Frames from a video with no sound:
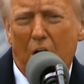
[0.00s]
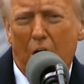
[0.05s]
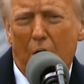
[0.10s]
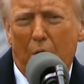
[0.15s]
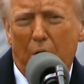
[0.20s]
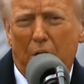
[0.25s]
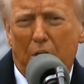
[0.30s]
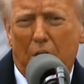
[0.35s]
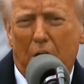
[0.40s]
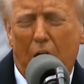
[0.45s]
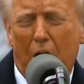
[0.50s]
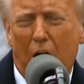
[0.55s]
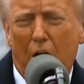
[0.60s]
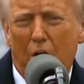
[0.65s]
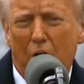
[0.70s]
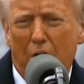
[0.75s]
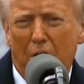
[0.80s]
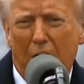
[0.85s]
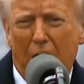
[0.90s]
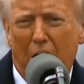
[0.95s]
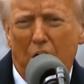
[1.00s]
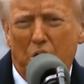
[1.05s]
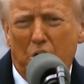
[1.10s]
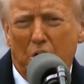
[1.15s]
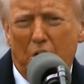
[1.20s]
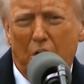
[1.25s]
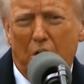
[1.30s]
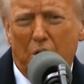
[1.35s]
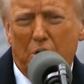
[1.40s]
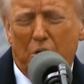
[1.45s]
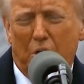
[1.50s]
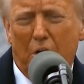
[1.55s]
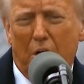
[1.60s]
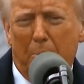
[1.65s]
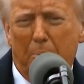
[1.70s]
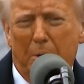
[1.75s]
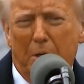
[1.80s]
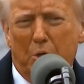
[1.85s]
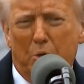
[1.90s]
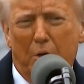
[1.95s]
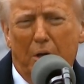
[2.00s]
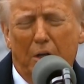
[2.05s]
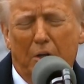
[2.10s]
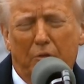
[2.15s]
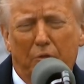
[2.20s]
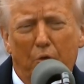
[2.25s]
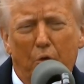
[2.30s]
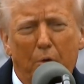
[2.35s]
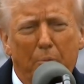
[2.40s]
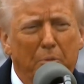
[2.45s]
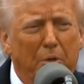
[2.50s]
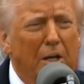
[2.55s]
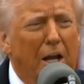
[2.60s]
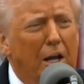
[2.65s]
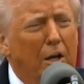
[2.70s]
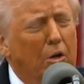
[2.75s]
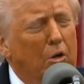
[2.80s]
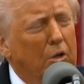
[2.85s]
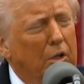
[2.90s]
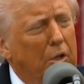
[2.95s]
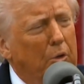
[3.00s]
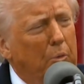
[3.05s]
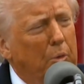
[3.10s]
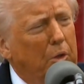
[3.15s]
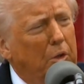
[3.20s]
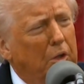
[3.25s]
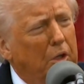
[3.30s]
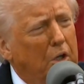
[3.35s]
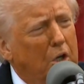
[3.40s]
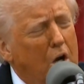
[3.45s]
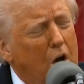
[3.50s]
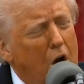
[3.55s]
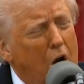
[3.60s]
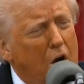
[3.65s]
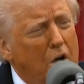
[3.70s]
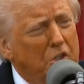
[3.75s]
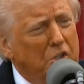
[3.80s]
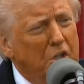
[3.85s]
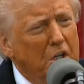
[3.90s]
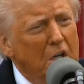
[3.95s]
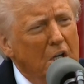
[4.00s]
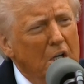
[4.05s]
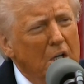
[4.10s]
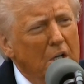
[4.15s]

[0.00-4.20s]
Our entire nation is going to be transformed, not only with the cars,